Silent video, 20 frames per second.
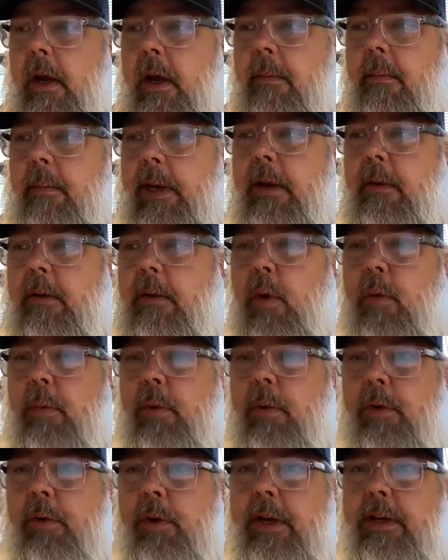Again, what we're
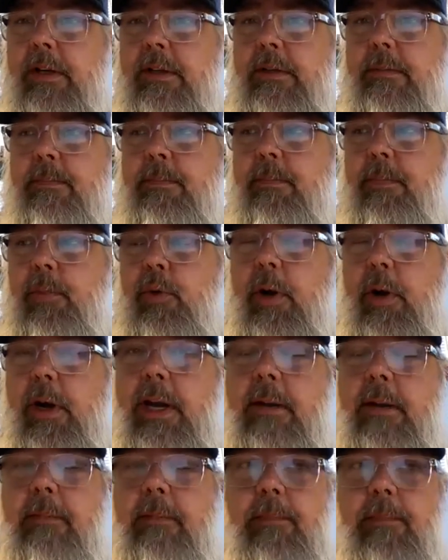doing is
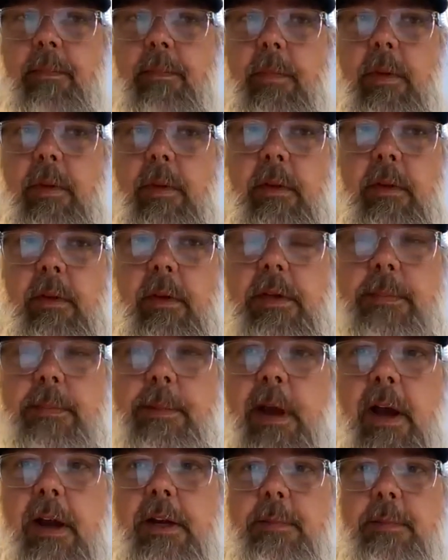creating, let's
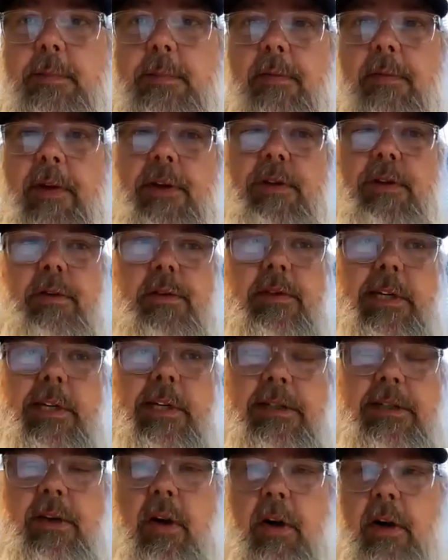be honest, professional
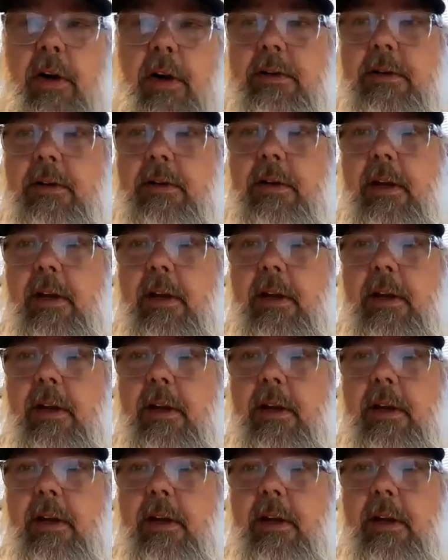sneeze guards.